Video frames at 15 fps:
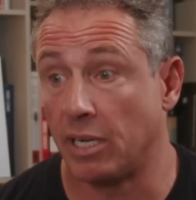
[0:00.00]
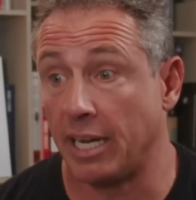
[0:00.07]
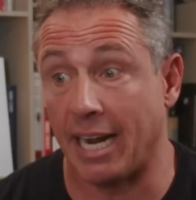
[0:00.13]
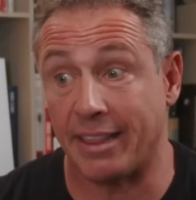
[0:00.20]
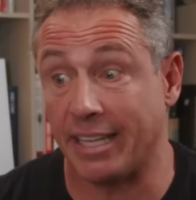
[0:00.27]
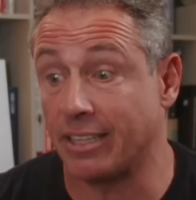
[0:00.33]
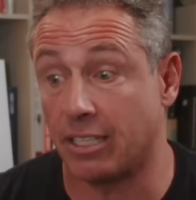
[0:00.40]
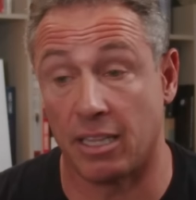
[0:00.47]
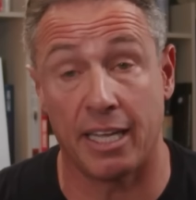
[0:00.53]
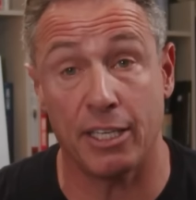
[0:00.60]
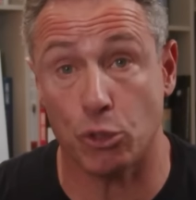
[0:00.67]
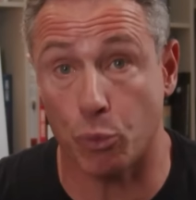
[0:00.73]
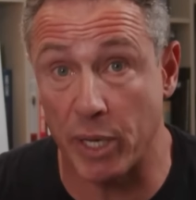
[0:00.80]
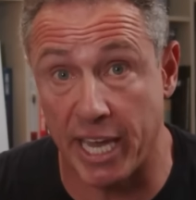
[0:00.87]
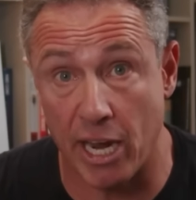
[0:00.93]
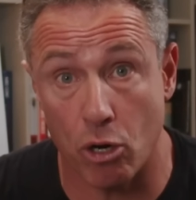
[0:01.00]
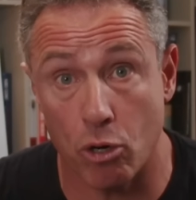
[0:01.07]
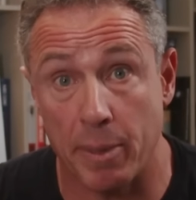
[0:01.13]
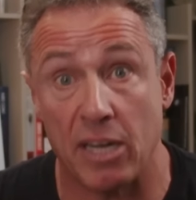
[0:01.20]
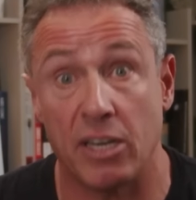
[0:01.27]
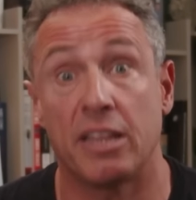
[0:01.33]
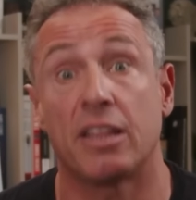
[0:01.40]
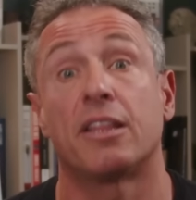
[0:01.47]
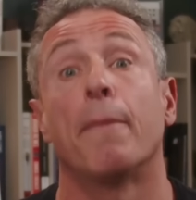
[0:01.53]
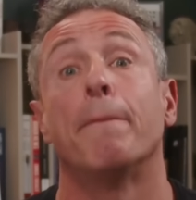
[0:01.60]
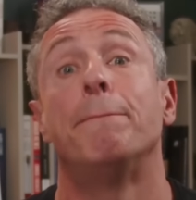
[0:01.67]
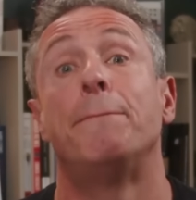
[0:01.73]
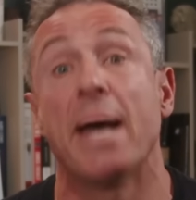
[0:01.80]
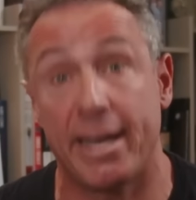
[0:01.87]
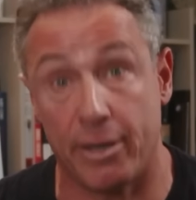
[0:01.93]
And I think the less we care about it, the
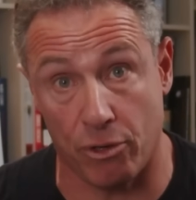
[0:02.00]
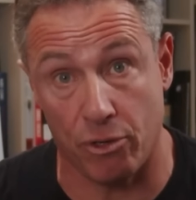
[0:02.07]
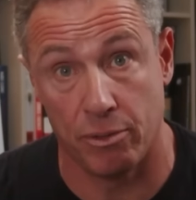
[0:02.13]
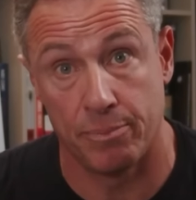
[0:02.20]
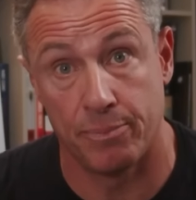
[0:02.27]
better.